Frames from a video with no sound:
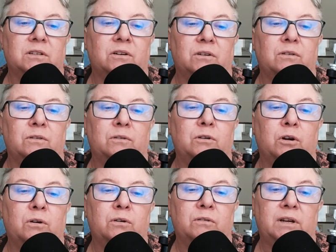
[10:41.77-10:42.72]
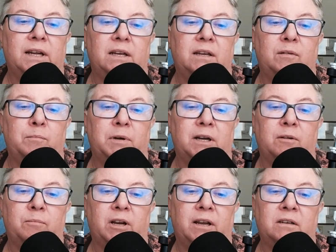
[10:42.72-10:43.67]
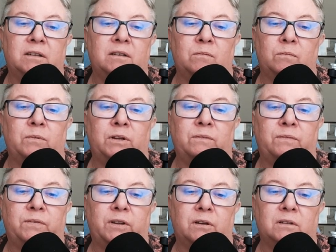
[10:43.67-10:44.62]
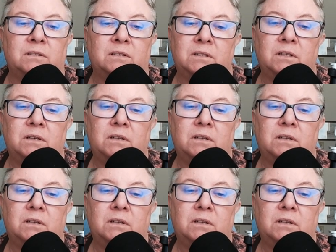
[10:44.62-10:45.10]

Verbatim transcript: So, co created by Brandon Winfield,